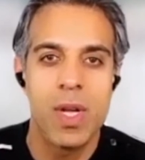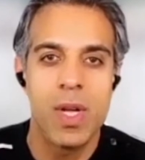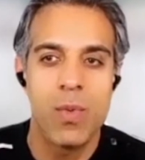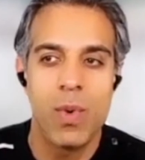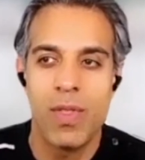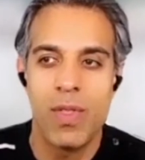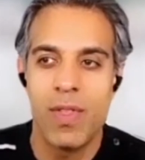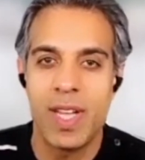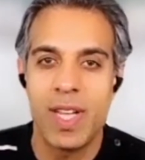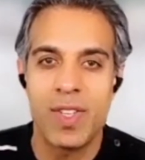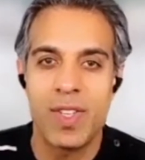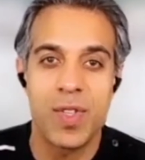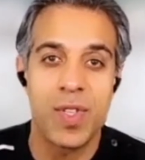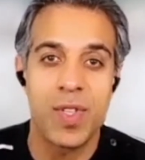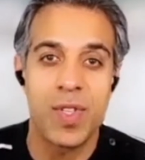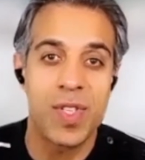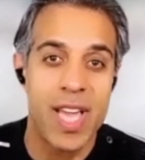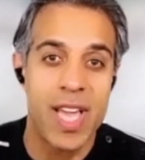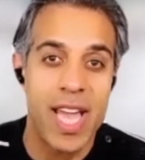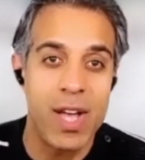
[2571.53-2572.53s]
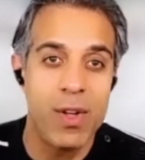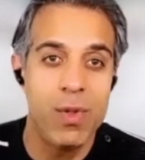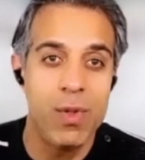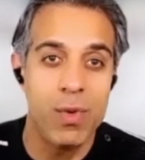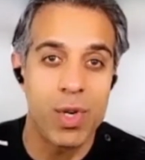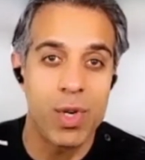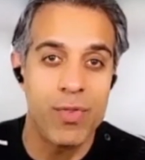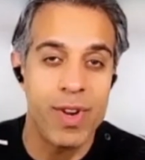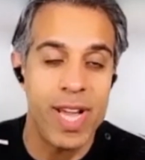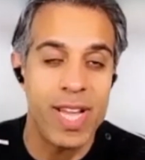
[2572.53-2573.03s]
whether that's to scale
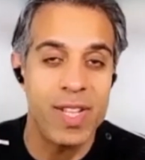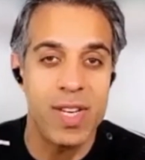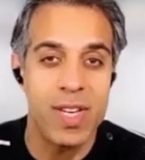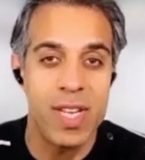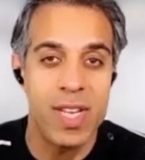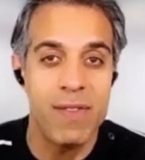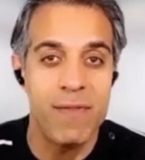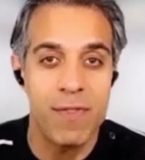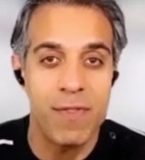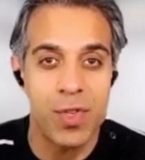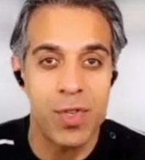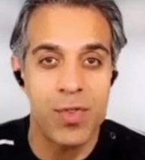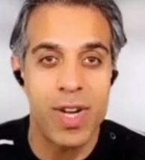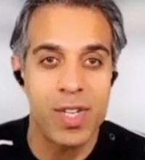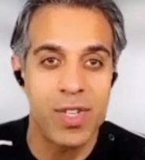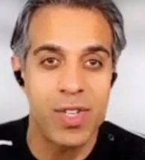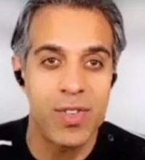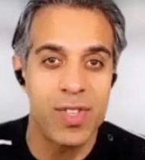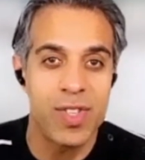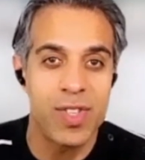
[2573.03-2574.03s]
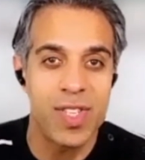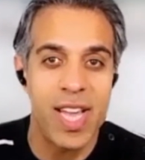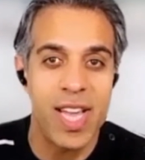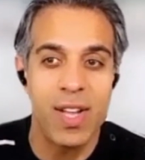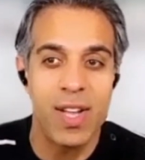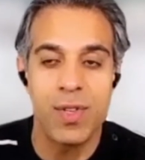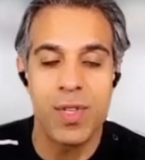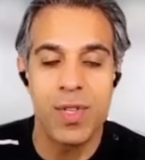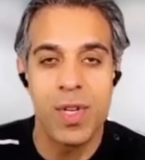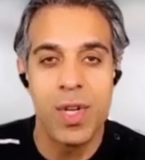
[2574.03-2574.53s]
or create an infrastructure in
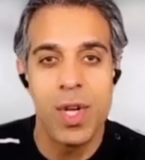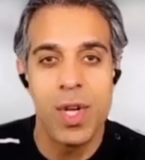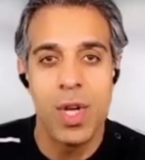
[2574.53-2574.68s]
sales,